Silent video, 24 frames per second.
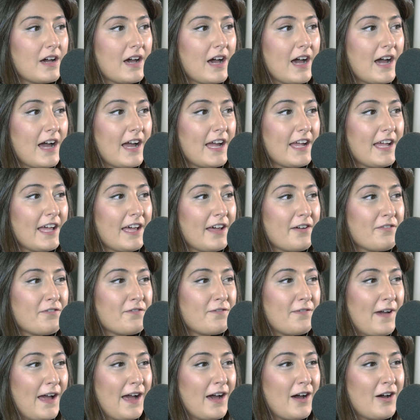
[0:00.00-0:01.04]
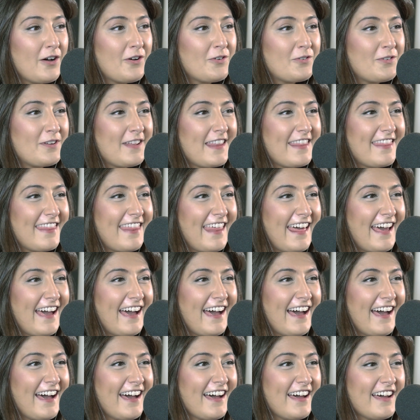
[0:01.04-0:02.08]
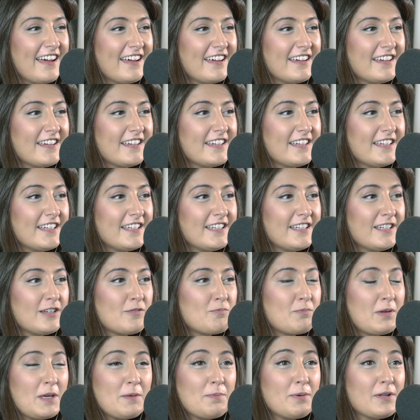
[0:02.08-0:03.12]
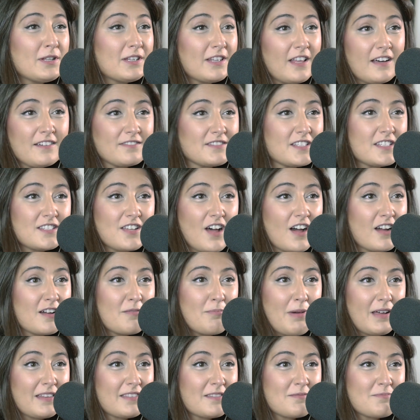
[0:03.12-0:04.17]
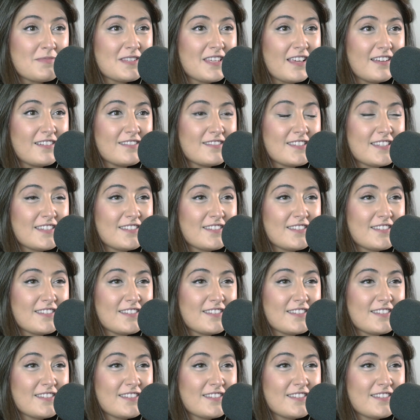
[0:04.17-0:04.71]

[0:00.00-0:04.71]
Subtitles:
I have found that people love to talk about themselves.